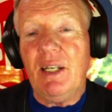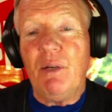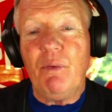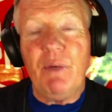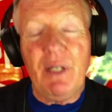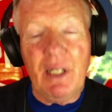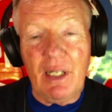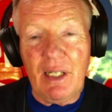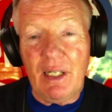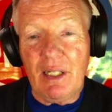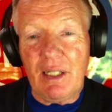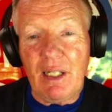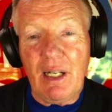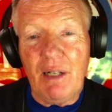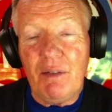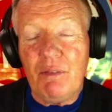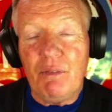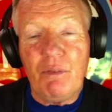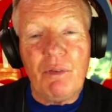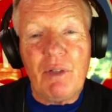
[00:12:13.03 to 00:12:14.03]
We get a
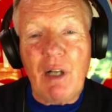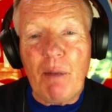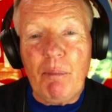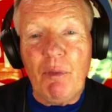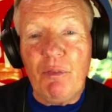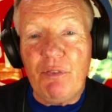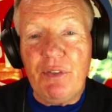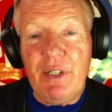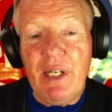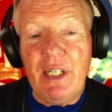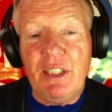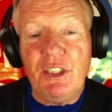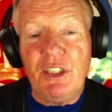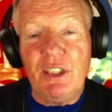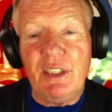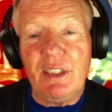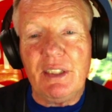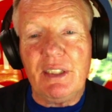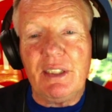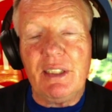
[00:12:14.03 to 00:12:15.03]
couple free
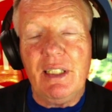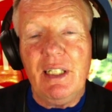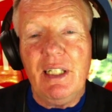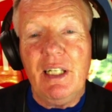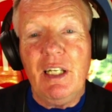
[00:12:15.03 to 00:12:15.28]
agents.